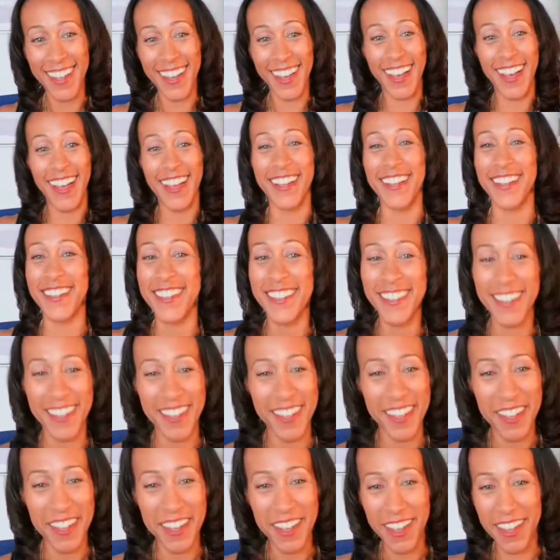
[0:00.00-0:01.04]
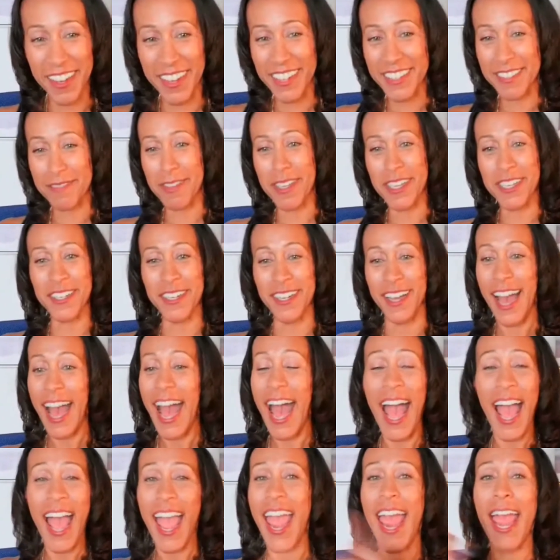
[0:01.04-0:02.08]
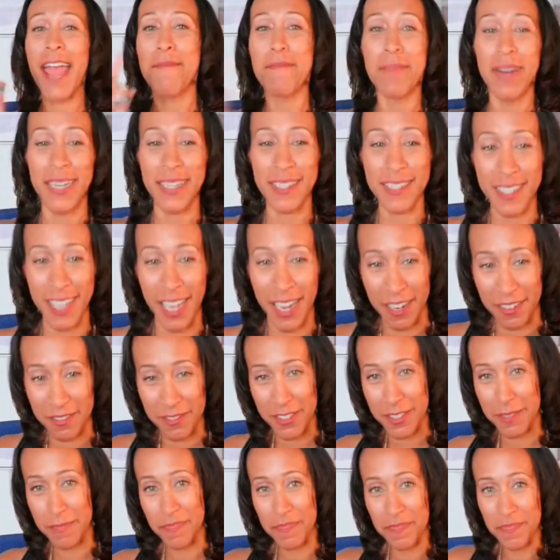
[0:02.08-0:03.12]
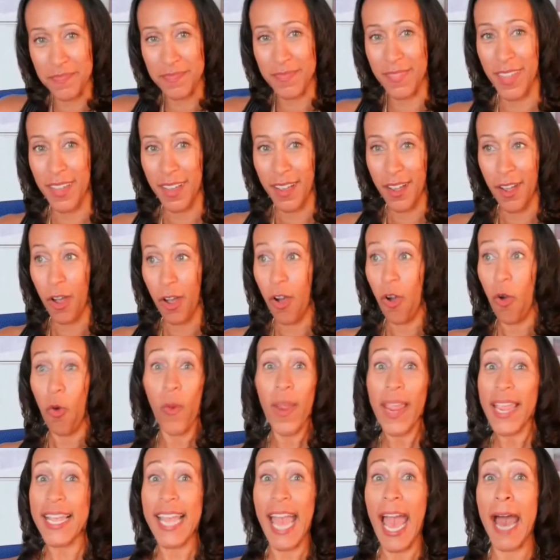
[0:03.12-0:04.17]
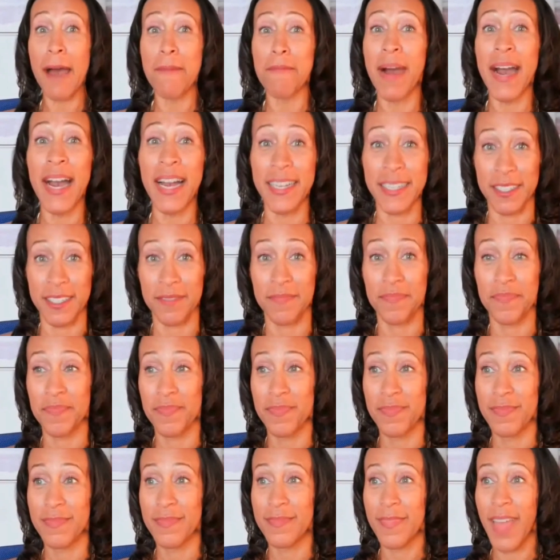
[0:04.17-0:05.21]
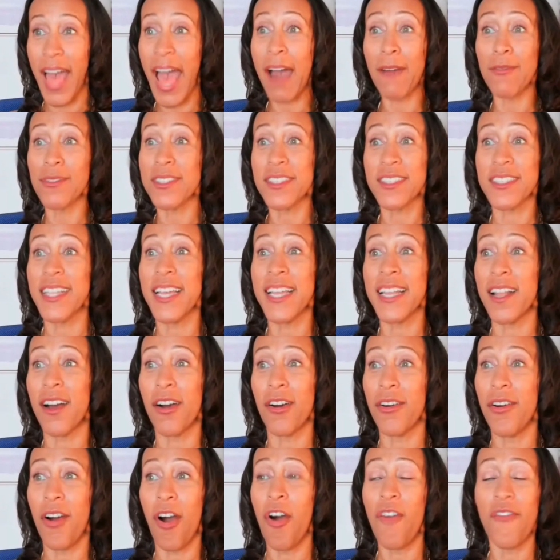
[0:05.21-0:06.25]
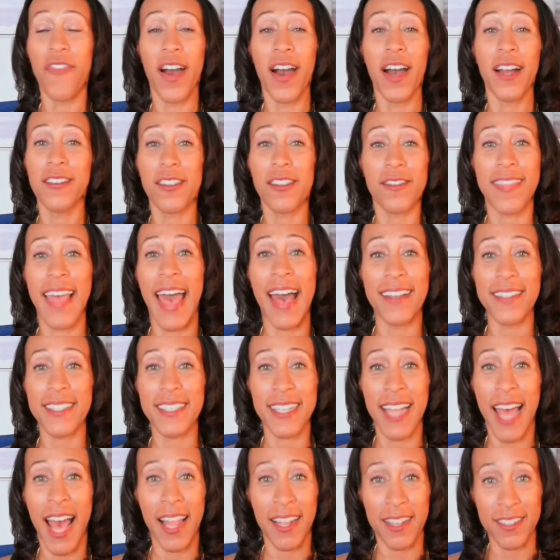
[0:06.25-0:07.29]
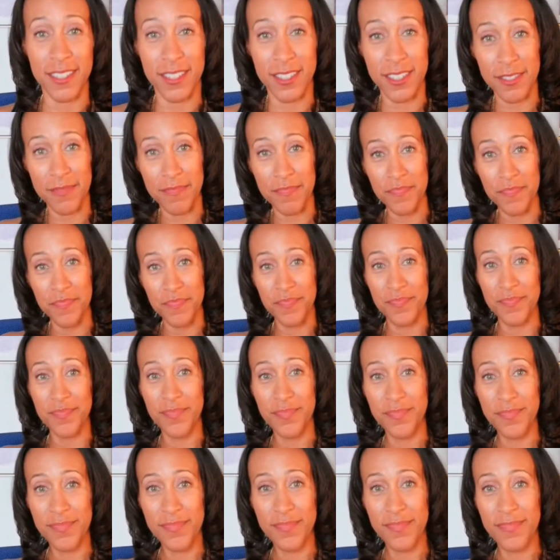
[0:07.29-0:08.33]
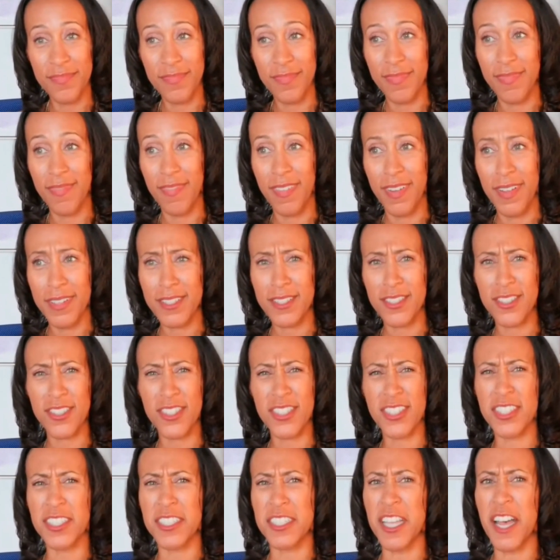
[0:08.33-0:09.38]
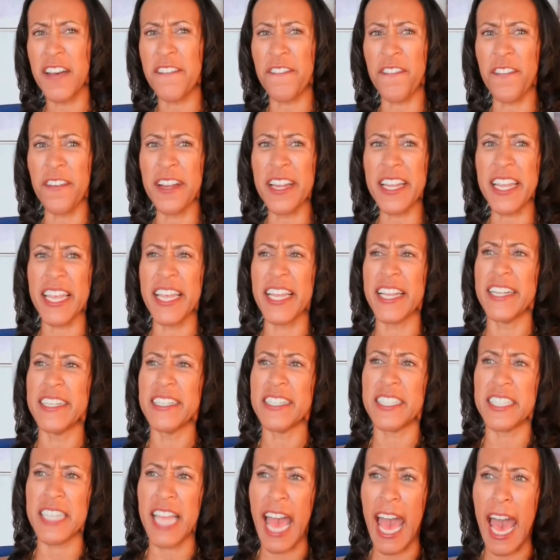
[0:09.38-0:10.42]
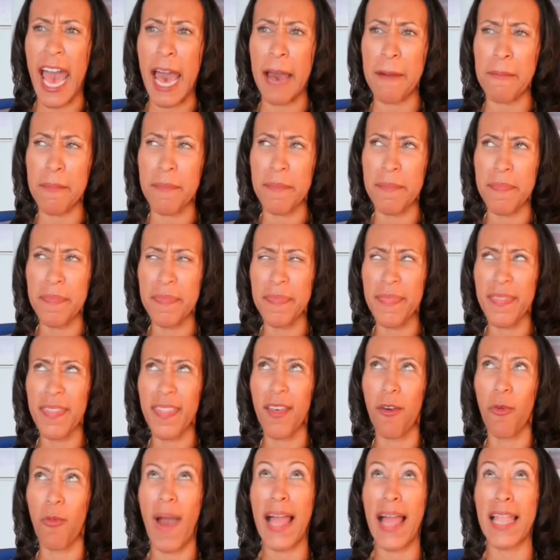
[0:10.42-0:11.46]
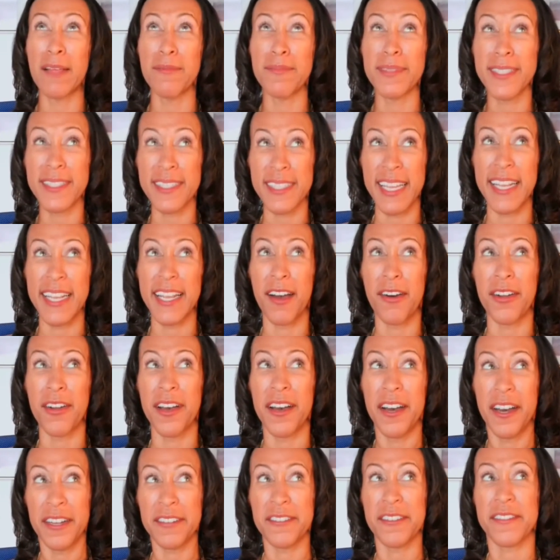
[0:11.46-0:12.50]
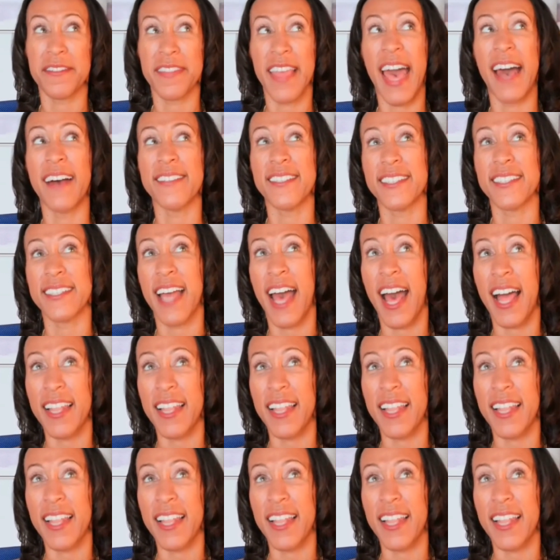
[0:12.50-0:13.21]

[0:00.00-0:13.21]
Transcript: Hey, and let's be clear. I had money saved. We got money. I was sitting on over $100,000. Suffering in a job while I'm sitting on $100,000?